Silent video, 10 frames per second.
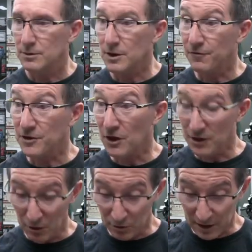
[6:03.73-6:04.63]
So if you don't
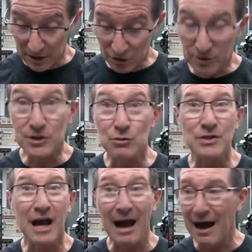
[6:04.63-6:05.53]
know what these
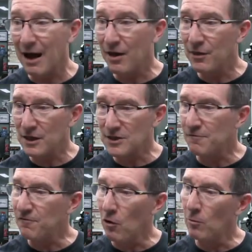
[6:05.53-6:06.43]
crystals are, these are
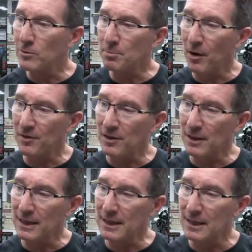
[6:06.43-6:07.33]
formed by the
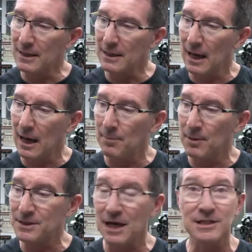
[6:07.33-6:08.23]
leaking uh,
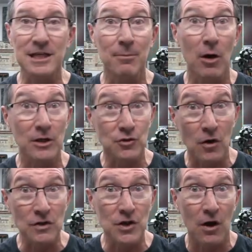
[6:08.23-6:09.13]
potassium
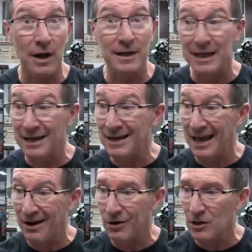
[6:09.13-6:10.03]
hydroxide in
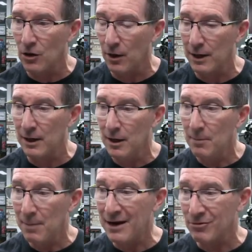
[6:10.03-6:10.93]
alkaline
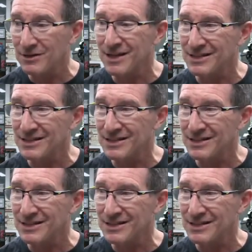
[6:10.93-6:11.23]
batteries.